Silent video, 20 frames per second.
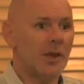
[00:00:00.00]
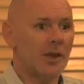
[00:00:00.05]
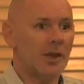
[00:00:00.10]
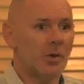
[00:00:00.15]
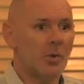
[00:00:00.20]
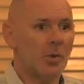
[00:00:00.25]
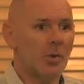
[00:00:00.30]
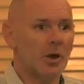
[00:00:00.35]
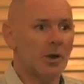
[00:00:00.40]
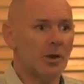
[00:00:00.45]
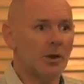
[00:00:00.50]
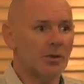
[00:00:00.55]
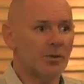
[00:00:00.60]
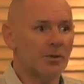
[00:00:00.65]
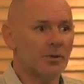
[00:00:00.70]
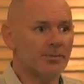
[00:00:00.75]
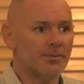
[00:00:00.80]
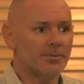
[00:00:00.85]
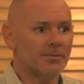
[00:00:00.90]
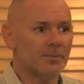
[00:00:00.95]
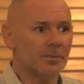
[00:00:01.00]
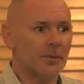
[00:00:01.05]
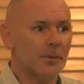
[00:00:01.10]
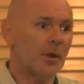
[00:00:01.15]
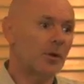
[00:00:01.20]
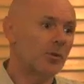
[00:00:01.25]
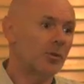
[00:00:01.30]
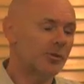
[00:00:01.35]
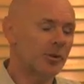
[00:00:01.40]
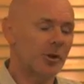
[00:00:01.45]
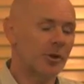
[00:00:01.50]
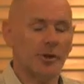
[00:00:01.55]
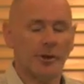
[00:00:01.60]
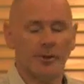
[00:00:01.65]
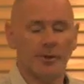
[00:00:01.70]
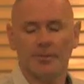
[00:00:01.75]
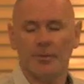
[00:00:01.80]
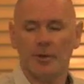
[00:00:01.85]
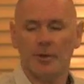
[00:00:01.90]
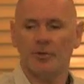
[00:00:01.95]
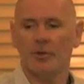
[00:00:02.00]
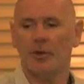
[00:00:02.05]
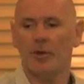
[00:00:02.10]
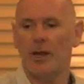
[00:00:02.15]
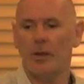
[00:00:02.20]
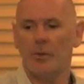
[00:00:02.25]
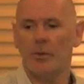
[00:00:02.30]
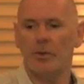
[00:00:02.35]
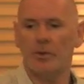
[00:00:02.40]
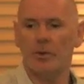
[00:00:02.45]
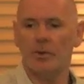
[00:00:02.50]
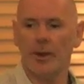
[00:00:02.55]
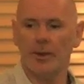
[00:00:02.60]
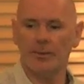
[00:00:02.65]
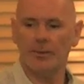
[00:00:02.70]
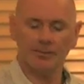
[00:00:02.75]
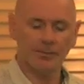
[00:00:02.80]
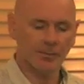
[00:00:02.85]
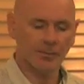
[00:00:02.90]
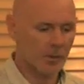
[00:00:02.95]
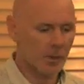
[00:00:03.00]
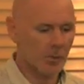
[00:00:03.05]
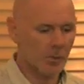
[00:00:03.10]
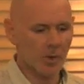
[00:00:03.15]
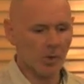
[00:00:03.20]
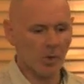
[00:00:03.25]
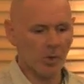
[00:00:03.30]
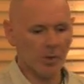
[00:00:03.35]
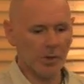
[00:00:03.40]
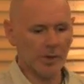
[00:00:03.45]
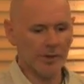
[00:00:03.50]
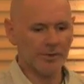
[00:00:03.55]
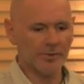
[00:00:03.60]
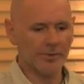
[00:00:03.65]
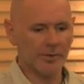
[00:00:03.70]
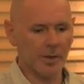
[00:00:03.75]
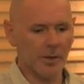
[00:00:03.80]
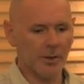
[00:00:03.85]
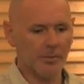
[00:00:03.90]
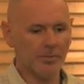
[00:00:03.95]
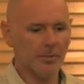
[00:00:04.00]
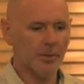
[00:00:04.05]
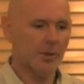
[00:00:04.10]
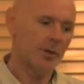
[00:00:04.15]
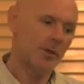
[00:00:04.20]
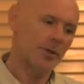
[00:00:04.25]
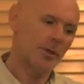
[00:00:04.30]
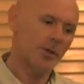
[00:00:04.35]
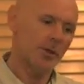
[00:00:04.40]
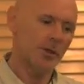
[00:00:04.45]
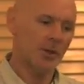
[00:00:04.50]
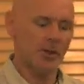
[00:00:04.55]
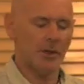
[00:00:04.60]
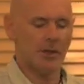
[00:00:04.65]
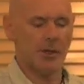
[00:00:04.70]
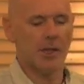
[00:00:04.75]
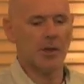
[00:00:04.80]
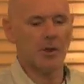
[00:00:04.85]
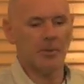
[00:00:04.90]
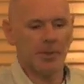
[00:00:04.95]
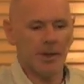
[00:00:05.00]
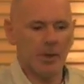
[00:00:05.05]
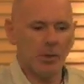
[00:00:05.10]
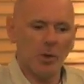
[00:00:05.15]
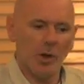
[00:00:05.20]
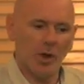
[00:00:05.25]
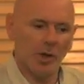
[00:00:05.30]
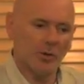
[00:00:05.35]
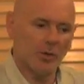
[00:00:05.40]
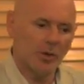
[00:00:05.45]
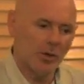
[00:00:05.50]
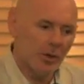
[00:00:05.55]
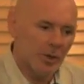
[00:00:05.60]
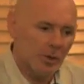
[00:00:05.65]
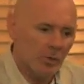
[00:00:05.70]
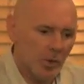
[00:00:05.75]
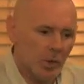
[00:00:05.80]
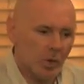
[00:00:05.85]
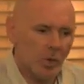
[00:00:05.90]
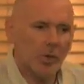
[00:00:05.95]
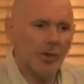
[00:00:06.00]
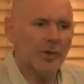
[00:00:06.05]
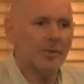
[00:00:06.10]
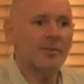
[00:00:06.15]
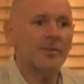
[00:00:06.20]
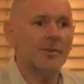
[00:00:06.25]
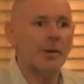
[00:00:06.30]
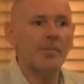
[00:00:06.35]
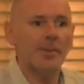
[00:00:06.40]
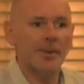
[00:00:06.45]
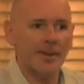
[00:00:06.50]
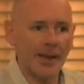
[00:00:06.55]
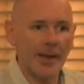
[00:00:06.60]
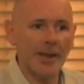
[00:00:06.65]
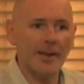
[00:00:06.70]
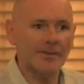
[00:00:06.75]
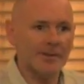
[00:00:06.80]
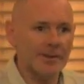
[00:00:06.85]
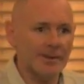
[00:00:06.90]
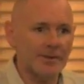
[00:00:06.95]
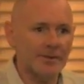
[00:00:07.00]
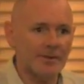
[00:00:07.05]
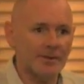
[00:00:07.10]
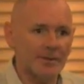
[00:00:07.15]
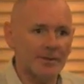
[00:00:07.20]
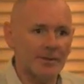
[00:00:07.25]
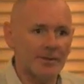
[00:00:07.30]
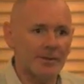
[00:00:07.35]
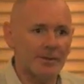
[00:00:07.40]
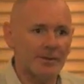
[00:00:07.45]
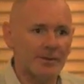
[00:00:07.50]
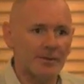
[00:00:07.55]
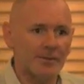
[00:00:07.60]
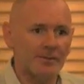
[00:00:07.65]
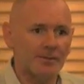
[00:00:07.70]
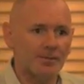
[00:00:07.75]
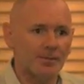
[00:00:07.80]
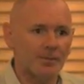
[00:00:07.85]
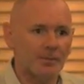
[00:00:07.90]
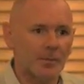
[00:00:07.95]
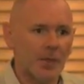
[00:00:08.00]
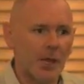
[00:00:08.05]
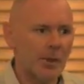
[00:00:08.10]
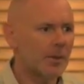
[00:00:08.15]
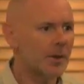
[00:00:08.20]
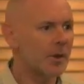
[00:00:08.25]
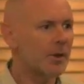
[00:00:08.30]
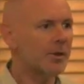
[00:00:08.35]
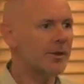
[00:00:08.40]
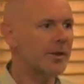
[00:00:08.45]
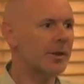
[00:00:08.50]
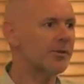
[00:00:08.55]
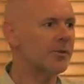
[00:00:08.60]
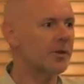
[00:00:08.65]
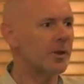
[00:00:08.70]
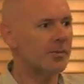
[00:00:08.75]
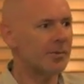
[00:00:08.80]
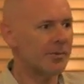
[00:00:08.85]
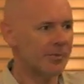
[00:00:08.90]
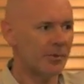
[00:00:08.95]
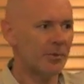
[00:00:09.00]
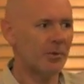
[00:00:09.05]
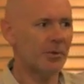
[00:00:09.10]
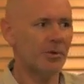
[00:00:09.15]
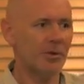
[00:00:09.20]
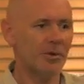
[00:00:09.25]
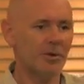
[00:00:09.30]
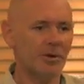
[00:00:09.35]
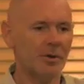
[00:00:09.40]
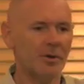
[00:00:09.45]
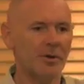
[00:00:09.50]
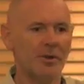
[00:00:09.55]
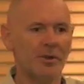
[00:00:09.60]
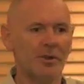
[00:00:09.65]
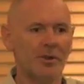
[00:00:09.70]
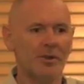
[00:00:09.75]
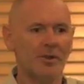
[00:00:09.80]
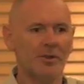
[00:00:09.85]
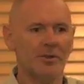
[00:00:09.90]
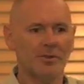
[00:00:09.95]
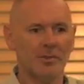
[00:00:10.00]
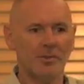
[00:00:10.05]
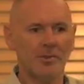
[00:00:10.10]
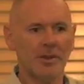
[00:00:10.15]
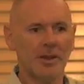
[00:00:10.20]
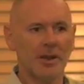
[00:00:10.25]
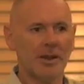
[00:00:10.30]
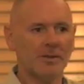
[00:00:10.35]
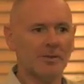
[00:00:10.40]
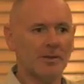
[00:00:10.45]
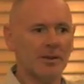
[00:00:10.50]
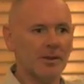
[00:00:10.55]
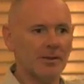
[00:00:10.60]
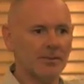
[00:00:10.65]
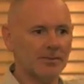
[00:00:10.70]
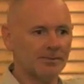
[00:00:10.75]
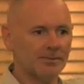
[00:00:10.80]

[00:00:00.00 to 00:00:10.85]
inner world, and I'll show you how we do that. And we call these in the NLP world, we call these submodalities. Anybody heard that term before? Submodality?